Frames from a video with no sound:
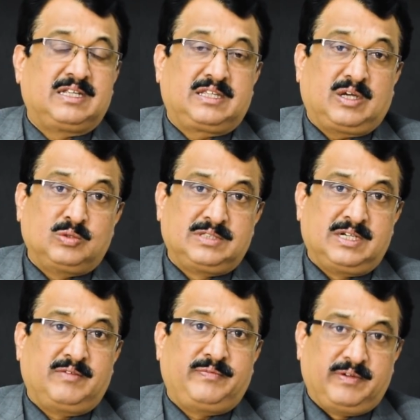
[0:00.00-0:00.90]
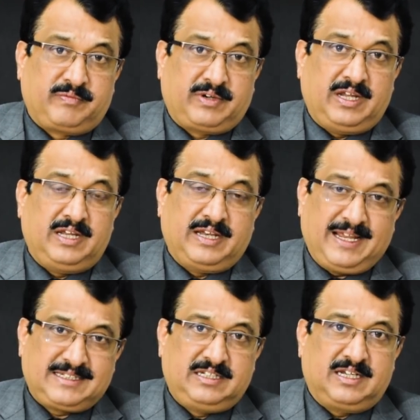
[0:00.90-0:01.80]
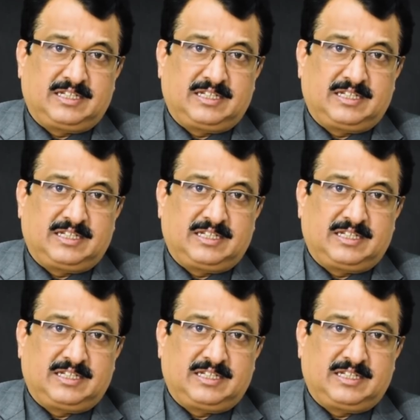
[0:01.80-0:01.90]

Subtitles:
1,050 next year,